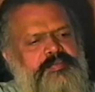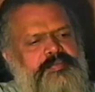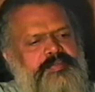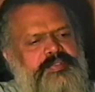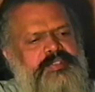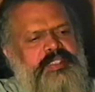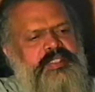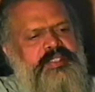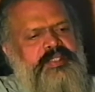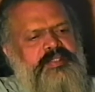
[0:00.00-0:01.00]
Well, that
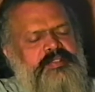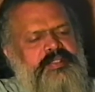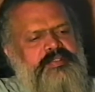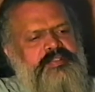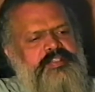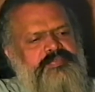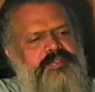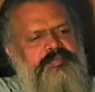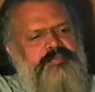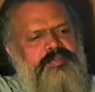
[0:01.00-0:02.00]
this
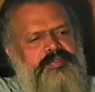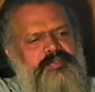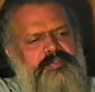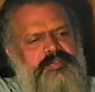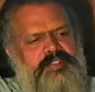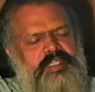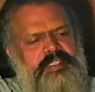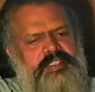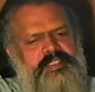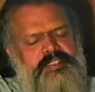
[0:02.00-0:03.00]
film on the
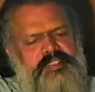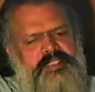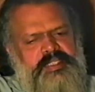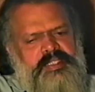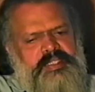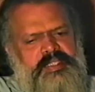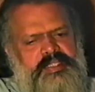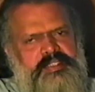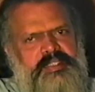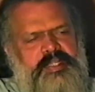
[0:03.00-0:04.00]
artist
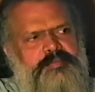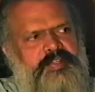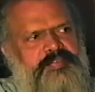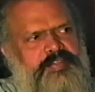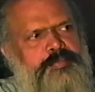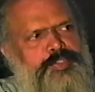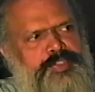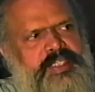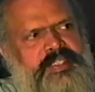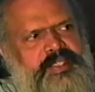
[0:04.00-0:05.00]
is done by a film
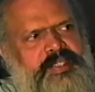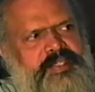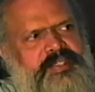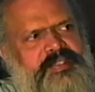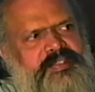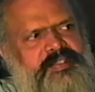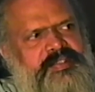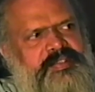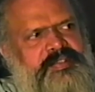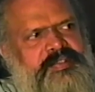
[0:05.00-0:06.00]
society here.
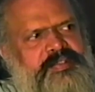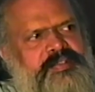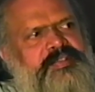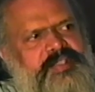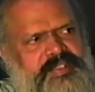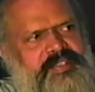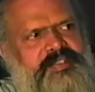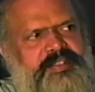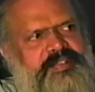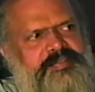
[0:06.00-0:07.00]

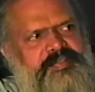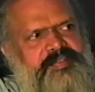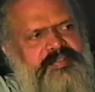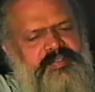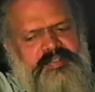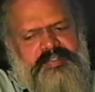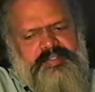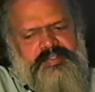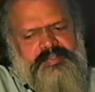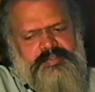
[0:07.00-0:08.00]
Chalachitra.
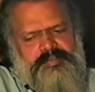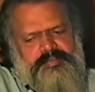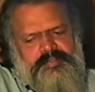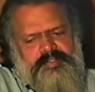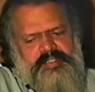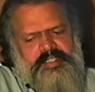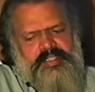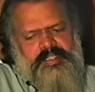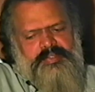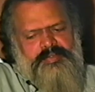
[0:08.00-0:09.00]
So
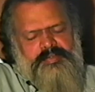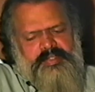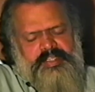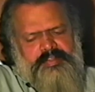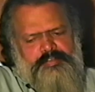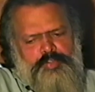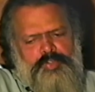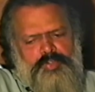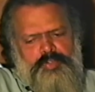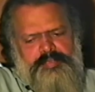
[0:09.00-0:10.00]
I have no
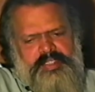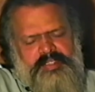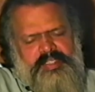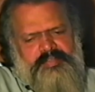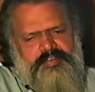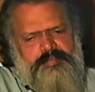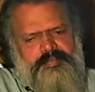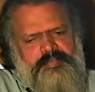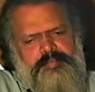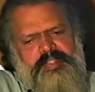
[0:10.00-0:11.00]
hope that film
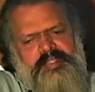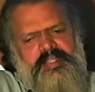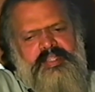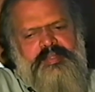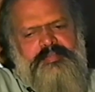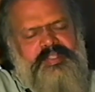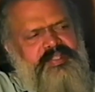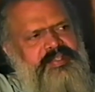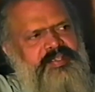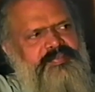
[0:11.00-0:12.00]
will be taken by
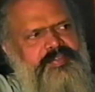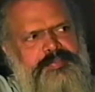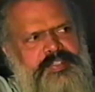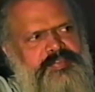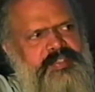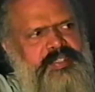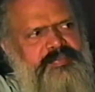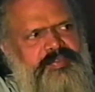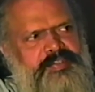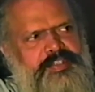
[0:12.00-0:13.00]
the film division
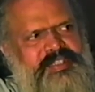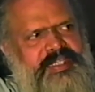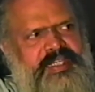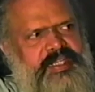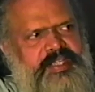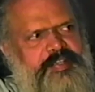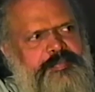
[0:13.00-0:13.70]
for screening.